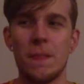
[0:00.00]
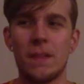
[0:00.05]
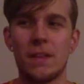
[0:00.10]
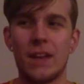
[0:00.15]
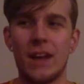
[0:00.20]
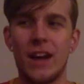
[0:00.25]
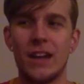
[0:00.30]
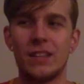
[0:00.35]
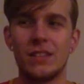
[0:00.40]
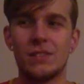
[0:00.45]

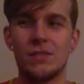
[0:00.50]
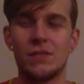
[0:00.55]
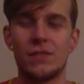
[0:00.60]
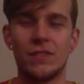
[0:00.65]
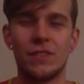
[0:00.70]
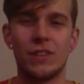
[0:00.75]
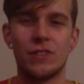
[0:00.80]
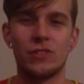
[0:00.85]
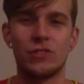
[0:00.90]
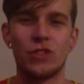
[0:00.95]
kind
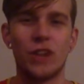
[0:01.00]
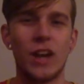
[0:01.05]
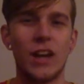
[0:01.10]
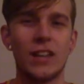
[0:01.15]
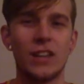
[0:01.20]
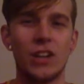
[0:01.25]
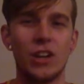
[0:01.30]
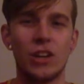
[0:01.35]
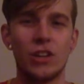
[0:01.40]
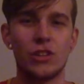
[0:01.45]
of trying
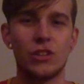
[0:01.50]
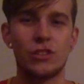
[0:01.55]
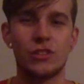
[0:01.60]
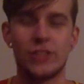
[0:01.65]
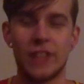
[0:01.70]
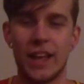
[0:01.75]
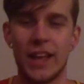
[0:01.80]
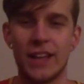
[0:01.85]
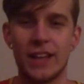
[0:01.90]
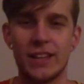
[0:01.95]
to
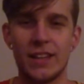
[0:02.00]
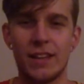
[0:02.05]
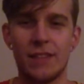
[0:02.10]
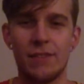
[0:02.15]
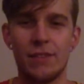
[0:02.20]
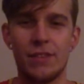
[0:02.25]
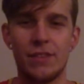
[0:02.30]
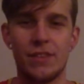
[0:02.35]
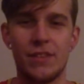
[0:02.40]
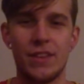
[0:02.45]
understand
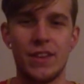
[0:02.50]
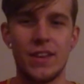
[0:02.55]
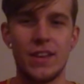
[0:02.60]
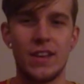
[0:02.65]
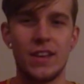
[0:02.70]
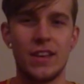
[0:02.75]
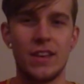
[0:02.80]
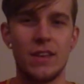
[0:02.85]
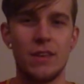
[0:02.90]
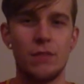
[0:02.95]

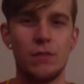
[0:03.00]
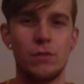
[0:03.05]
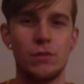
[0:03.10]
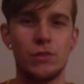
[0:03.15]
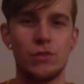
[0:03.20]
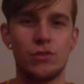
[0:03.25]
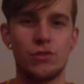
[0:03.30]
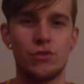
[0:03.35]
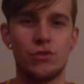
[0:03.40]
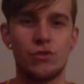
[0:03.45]
everything. He
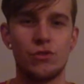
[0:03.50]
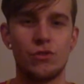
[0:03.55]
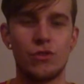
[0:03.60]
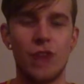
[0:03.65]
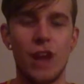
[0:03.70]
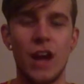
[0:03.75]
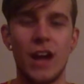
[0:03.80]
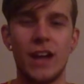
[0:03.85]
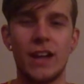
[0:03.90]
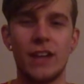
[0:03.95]
was
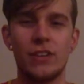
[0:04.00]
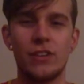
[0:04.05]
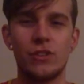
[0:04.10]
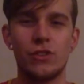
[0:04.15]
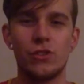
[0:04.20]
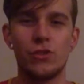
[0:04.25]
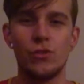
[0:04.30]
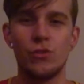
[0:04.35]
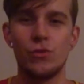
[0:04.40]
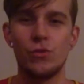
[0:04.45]
trying
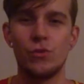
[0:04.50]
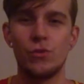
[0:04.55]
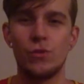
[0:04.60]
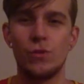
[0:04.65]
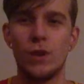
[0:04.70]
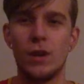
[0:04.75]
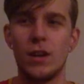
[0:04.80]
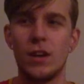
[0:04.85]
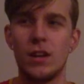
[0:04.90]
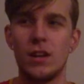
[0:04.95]

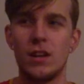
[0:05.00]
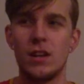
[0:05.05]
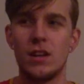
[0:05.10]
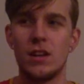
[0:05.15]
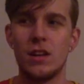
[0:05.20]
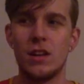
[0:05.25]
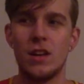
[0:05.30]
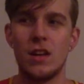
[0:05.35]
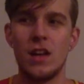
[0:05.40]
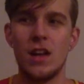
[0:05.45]
to
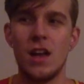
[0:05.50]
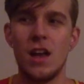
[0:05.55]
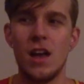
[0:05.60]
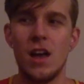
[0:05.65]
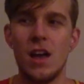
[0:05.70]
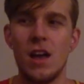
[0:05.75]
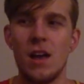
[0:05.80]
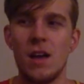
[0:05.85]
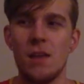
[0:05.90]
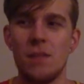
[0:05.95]

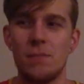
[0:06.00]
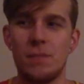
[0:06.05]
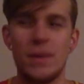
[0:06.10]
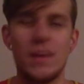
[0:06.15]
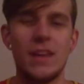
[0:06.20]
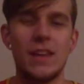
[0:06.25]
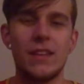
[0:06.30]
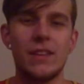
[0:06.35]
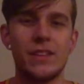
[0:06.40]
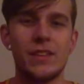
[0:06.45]

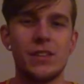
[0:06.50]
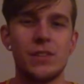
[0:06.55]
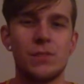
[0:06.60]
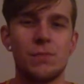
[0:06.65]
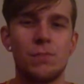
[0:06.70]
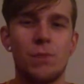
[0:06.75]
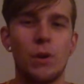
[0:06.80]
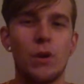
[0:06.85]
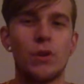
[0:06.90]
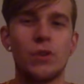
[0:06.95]
be this
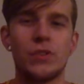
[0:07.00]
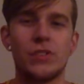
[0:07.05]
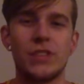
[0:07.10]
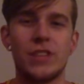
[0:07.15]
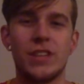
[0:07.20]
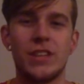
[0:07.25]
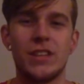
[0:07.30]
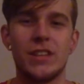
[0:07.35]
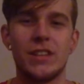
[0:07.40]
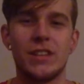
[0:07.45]

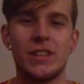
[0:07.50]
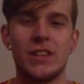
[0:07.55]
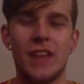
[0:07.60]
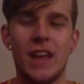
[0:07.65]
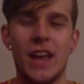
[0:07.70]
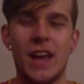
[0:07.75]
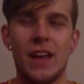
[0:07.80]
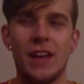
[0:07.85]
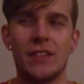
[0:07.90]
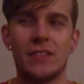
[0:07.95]
person
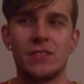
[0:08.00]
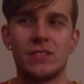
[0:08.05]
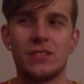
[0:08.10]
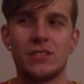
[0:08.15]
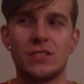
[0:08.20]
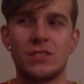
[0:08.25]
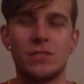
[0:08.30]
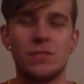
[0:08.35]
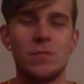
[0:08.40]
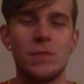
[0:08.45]
that,
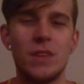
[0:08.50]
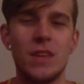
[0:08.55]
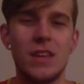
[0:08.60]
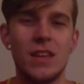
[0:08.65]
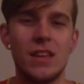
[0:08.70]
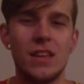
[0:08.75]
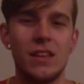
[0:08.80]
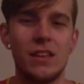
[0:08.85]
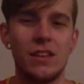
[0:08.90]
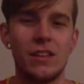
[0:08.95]
to
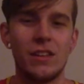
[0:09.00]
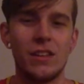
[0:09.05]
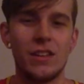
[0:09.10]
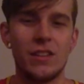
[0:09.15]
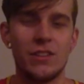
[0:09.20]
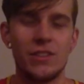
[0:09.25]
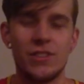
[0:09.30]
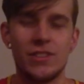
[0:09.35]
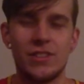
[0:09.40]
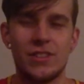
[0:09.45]
me,
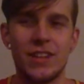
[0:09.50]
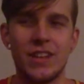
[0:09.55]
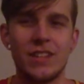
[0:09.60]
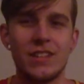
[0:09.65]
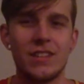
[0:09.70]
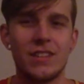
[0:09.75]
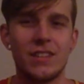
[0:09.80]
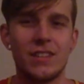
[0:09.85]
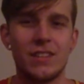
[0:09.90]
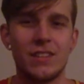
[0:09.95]
it just
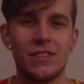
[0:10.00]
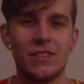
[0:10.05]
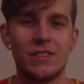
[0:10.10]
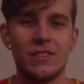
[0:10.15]
doesn't